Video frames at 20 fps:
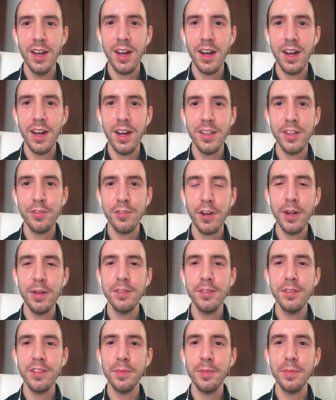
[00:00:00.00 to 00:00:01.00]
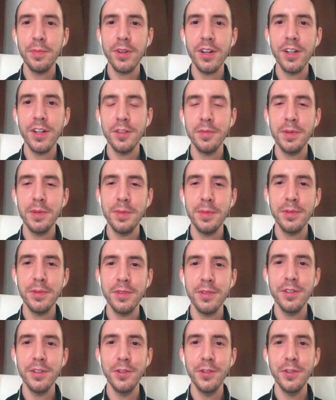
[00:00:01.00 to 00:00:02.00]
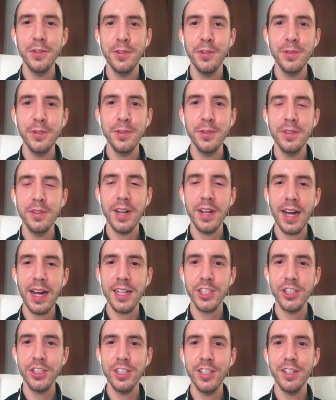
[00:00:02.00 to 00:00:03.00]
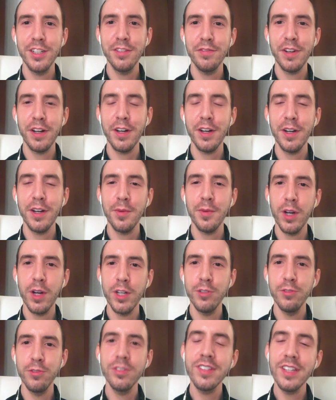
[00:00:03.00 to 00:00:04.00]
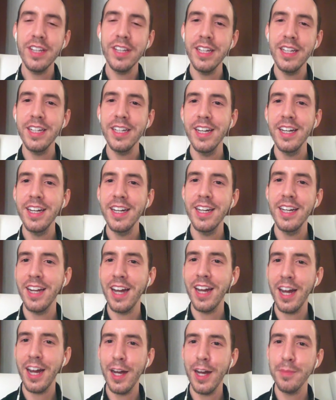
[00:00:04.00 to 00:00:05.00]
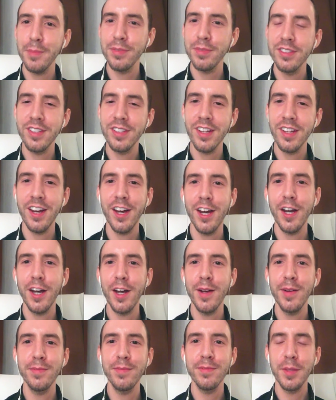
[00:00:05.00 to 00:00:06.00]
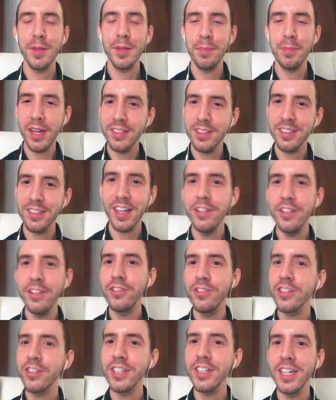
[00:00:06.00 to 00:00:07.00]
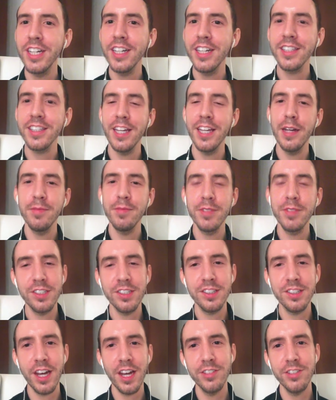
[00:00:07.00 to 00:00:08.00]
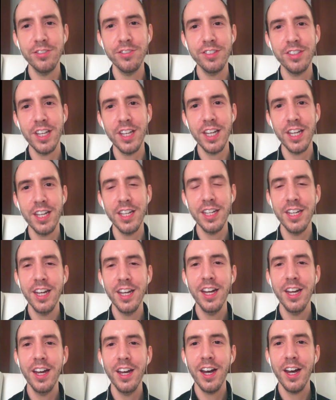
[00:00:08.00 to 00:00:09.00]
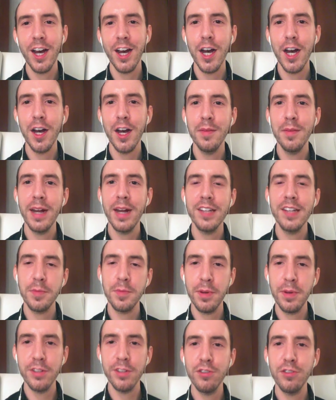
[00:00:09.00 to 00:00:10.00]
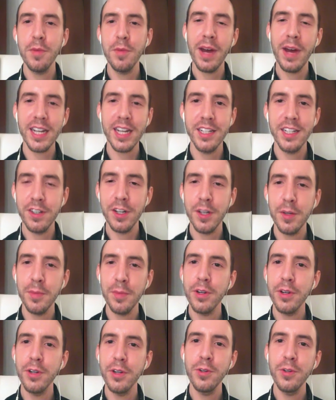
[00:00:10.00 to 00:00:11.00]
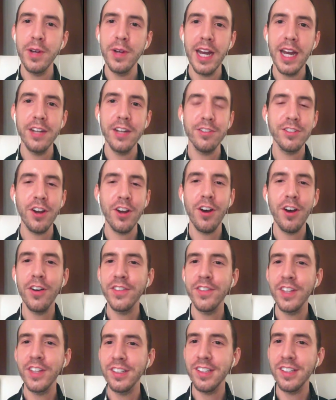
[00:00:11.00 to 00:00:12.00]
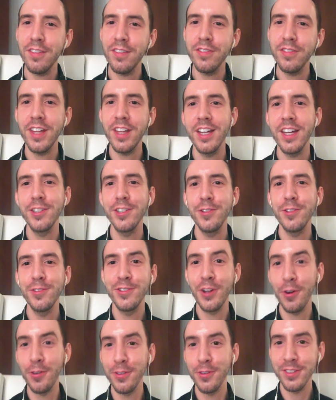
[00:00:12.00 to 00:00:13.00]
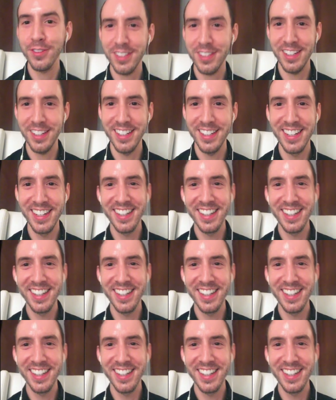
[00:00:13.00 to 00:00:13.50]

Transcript: The front-end developer are the people who actually develop what you see in apps, the buttons that you click, the images that you see, as opposed to a back-end developer who handles all of the stuff that you don't see.